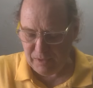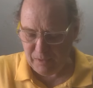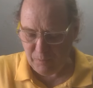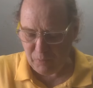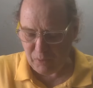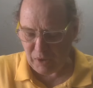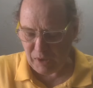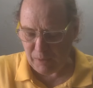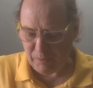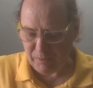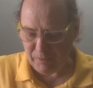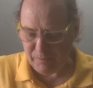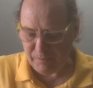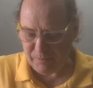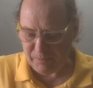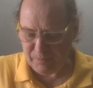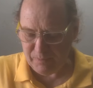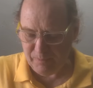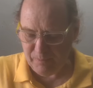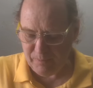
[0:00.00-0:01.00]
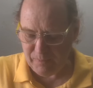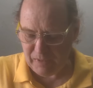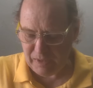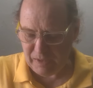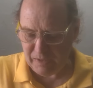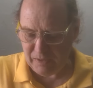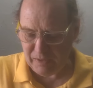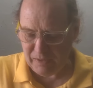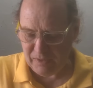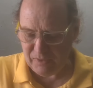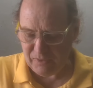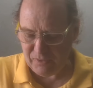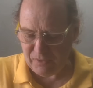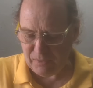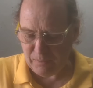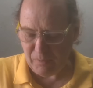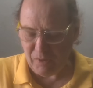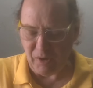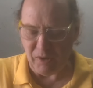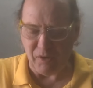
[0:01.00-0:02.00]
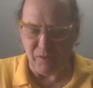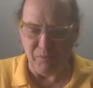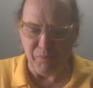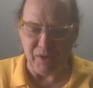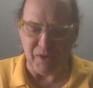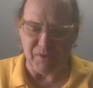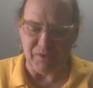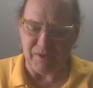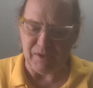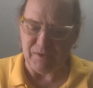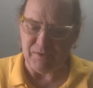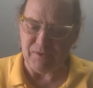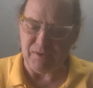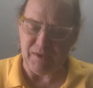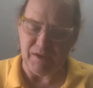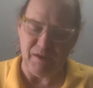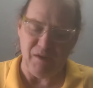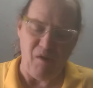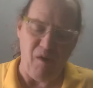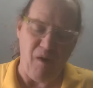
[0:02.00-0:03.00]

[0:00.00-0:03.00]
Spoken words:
problem that is the modern presidency.